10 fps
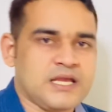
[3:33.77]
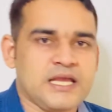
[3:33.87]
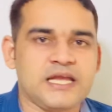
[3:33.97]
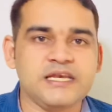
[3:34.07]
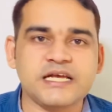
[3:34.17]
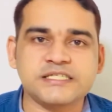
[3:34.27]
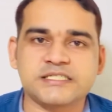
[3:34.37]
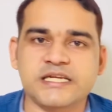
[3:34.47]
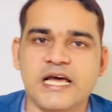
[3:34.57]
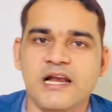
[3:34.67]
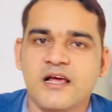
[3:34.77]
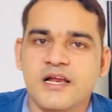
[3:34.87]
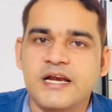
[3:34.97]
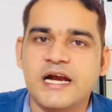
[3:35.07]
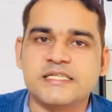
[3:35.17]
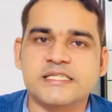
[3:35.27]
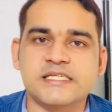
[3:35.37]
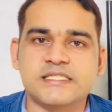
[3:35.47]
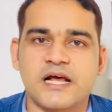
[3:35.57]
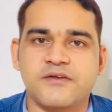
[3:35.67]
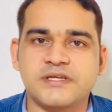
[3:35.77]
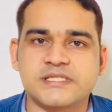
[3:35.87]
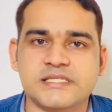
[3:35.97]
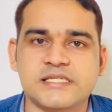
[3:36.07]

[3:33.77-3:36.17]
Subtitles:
Industrial nursing services